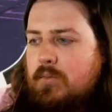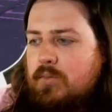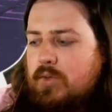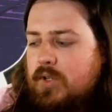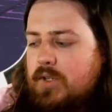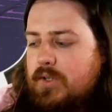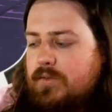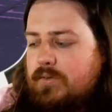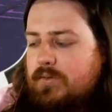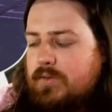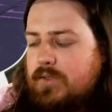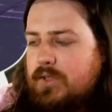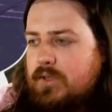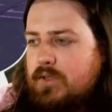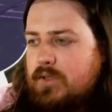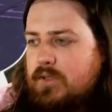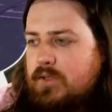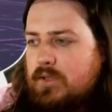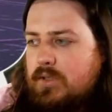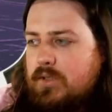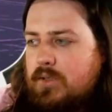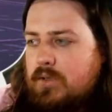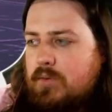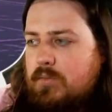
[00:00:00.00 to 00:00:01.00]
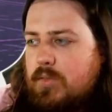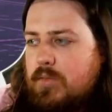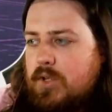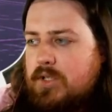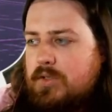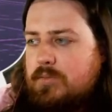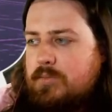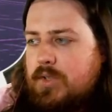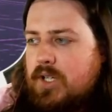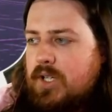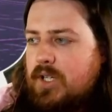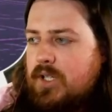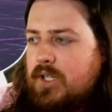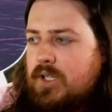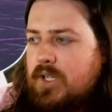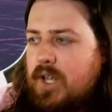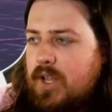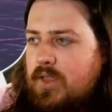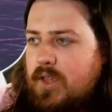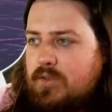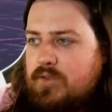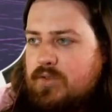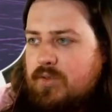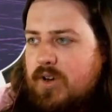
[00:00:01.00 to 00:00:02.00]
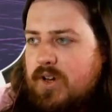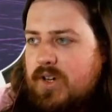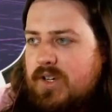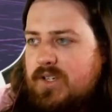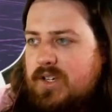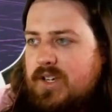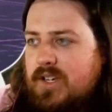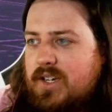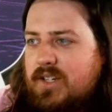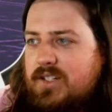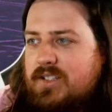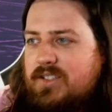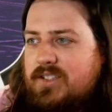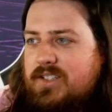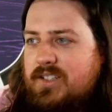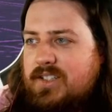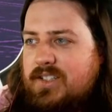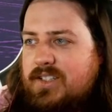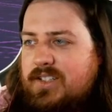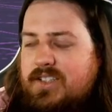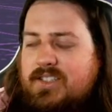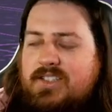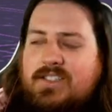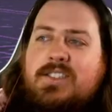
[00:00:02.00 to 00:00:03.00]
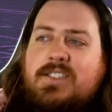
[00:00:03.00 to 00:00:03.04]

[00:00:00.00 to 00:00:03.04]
rift. You must be. Yeah, that's right. Yeah. Yeah.